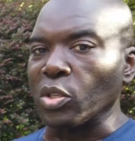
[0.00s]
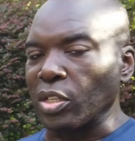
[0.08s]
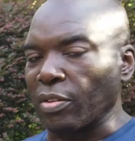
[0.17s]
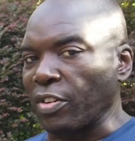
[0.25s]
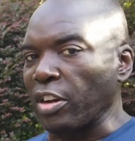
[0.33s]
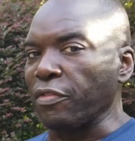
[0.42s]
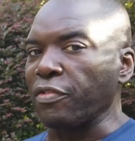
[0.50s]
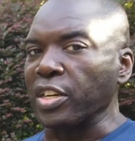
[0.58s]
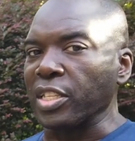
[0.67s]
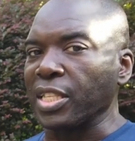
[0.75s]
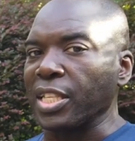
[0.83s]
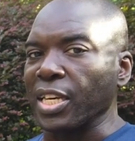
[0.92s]
So the very
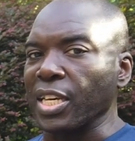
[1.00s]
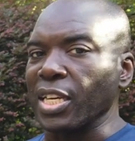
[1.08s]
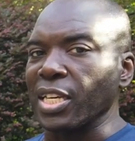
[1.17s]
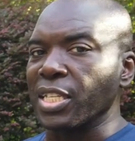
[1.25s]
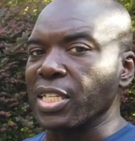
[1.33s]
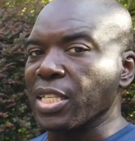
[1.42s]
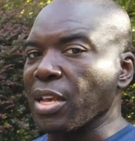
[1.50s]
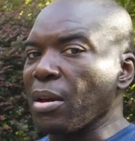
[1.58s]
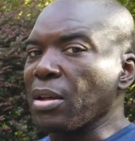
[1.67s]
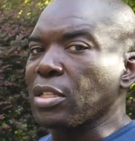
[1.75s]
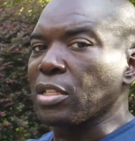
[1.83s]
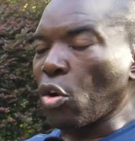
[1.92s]
first thing is
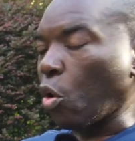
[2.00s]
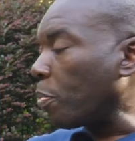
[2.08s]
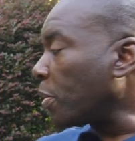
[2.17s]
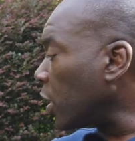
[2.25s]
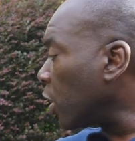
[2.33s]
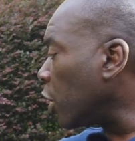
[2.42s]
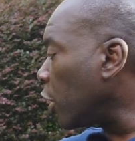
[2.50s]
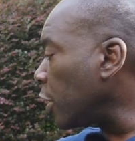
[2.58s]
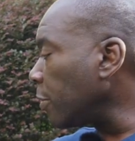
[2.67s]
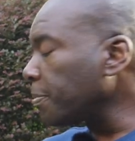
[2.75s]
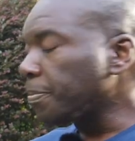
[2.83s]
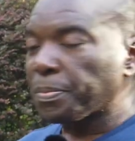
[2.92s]
open the
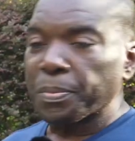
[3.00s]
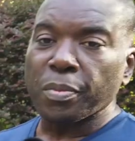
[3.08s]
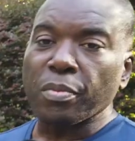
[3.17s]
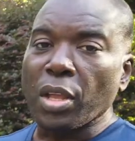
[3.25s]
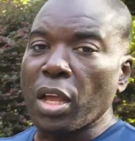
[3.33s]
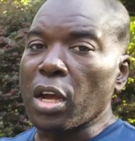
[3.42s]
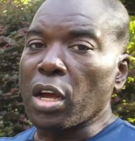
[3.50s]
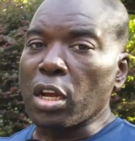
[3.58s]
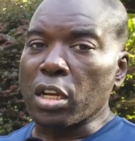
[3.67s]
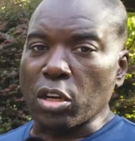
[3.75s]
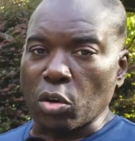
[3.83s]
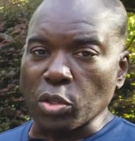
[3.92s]
hood,
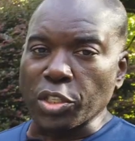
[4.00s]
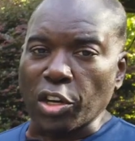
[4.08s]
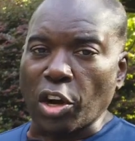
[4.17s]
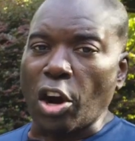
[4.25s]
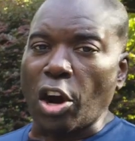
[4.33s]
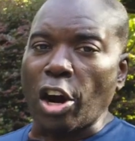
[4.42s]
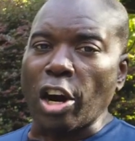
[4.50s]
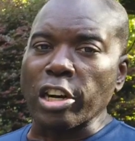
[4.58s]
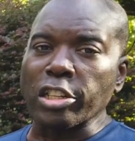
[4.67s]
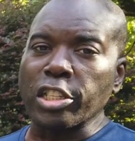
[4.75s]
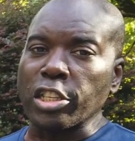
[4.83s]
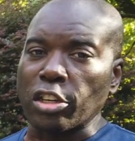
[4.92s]
close the
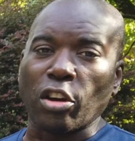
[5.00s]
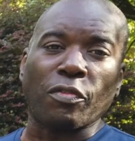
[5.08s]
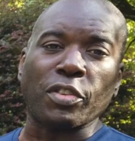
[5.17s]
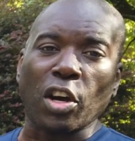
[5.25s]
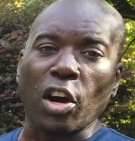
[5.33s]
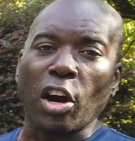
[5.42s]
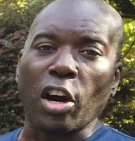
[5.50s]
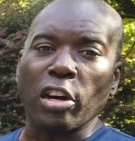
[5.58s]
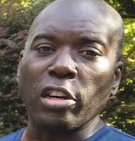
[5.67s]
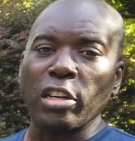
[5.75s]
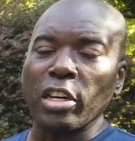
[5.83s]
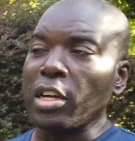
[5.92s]
car, turn off the
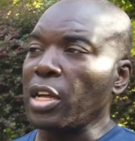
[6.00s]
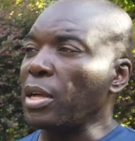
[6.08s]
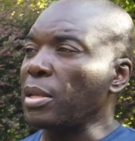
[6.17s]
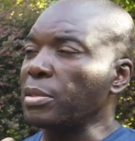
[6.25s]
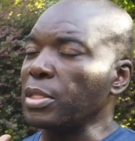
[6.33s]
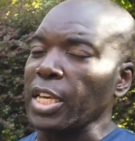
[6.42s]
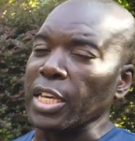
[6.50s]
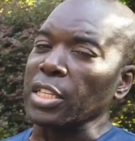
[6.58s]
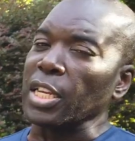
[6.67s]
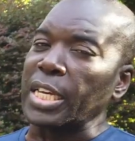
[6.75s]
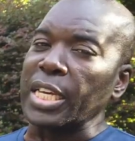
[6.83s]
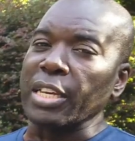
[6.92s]
car,
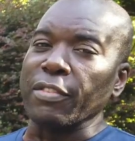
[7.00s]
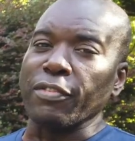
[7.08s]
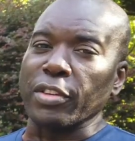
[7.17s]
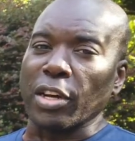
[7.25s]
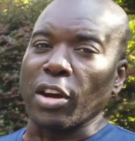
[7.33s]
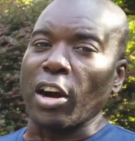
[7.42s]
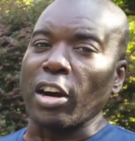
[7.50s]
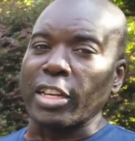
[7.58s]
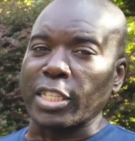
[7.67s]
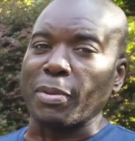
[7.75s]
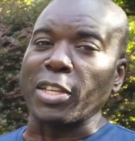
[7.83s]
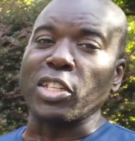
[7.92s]
take the key for the
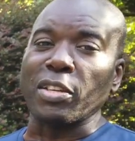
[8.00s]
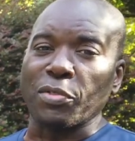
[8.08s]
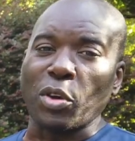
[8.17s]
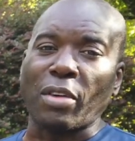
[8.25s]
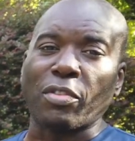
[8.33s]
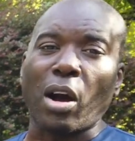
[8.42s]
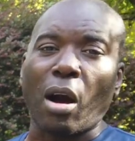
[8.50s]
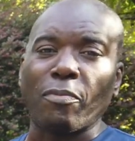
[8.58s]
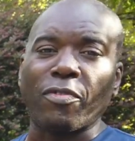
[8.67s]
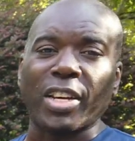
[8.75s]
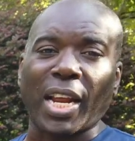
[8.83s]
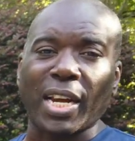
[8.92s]
car, especially if you have
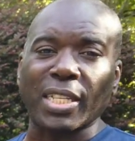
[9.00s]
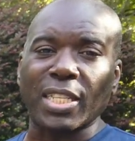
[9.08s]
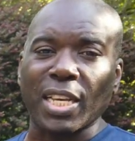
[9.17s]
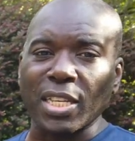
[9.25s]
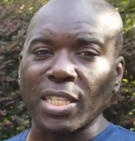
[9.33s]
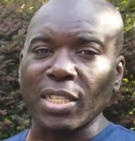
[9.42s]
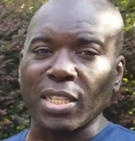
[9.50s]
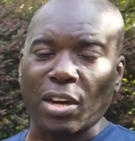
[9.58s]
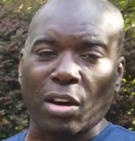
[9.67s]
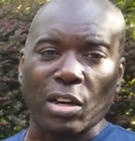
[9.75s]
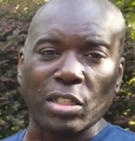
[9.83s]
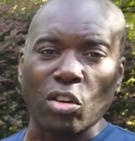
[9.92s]
comfort access
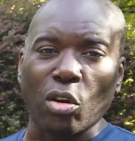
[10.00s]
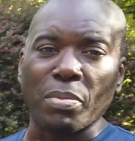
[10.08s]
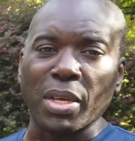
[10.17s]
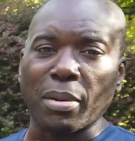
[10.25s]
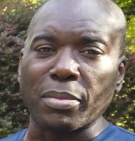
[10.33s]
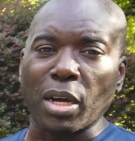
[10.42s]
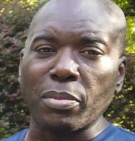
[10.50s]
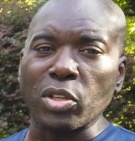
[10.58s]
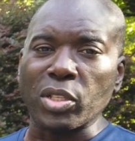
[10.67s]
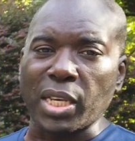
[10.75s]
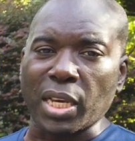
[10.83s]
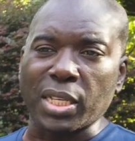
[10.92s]
on your
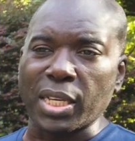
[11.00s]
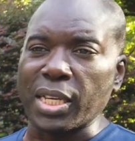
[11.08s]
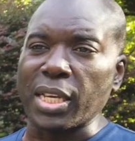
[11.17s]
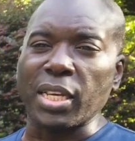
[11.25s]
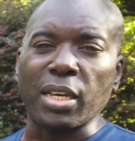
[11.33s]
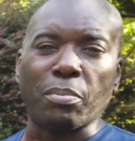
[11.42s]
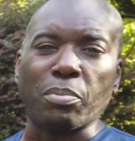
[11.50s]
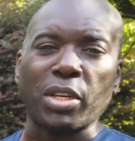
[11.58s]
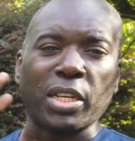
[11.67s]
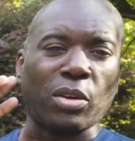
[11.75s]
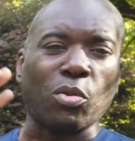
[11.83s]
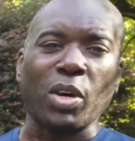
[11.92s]
BMW, take the key and
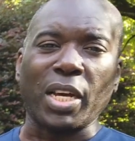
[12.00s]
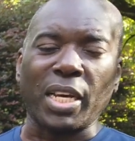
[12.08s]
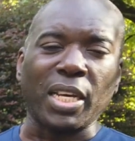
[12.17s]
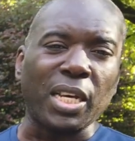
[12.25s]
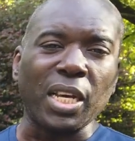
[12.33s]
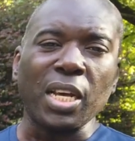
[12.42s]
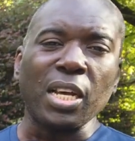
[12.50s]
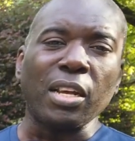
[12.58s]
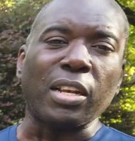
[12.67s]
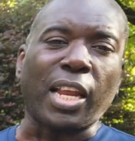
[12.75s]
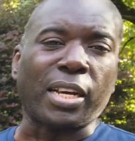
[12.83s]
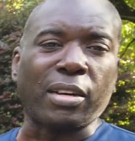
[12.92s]
put it away
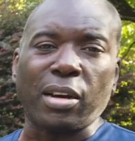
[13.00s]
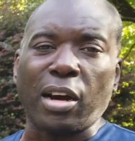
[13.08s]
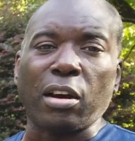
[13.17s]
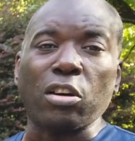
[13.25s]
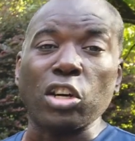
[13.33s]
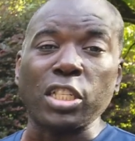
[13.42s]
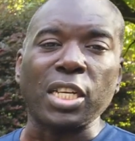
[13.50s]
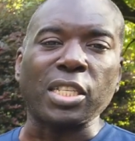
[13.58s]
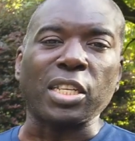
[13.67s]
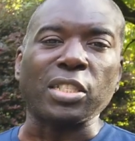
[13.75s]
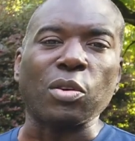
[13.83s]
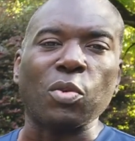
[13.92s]
like a good
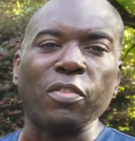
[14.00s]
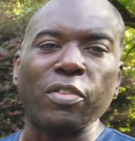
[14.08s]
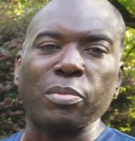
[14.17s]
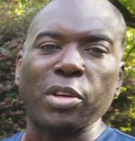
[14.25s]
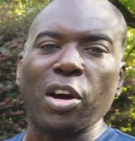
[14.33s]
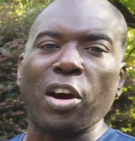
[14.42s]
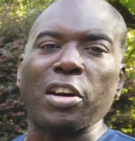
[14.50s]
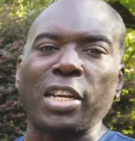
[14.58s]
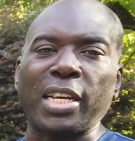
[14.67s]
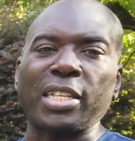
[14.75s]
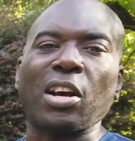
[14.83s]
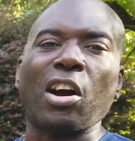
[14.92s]
distance away from the car
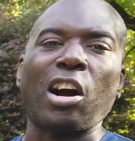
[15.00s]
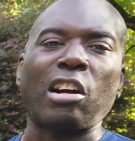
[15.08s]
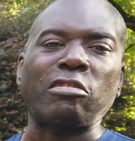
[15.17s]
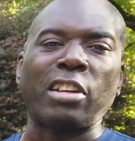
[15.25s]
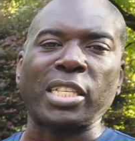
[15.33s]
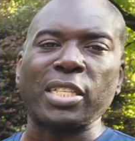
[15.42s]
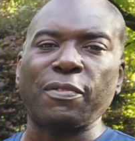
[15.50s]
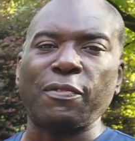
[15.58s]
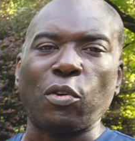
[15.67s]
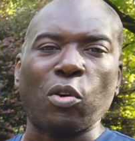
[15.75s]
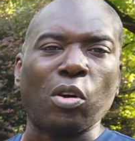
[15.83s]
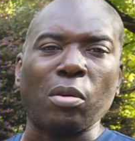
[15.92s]
and let the car rest
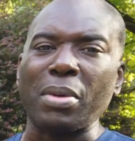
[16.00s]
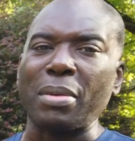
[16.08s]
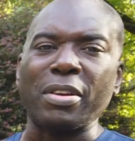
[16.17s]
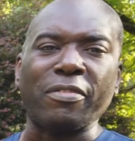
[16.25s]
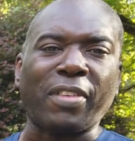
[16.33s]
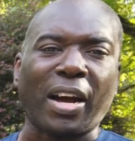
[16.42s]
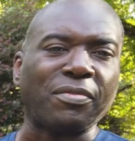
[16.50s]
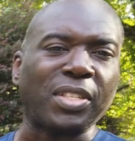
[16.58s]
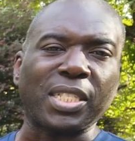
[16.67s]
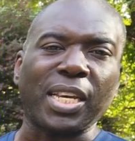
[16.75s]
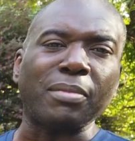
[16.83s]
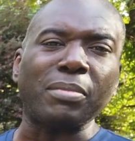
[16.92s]
for maybe 5
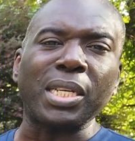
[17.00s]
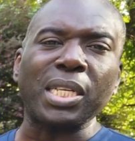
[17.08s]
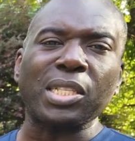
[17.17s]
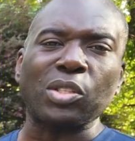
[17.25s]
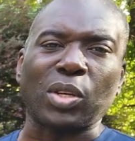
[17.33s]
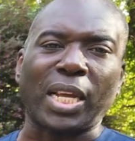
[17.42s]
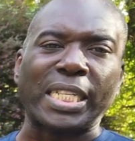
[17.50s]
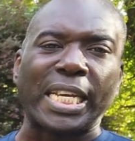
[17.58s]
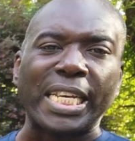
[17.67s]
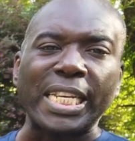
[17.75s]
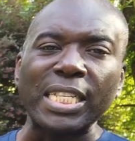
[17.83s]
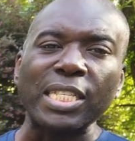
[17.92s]
to 10 minutes so that the
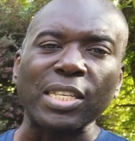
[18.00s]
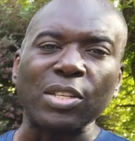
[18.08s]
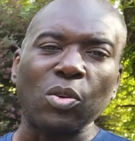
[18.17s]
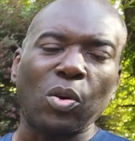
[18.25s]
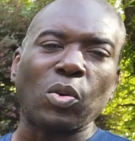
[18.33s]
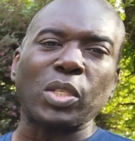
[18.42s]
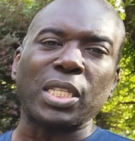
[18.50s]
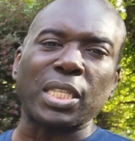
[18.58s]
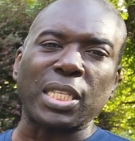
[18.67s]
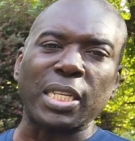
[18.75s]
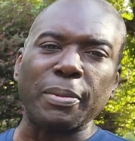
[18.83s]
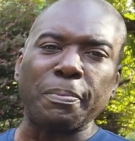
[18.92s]
ECU goes to
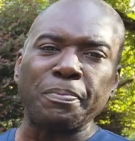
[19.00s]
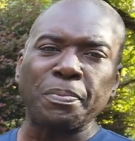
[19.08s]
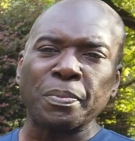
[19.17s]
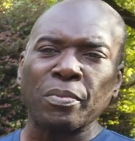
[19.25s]
sleep.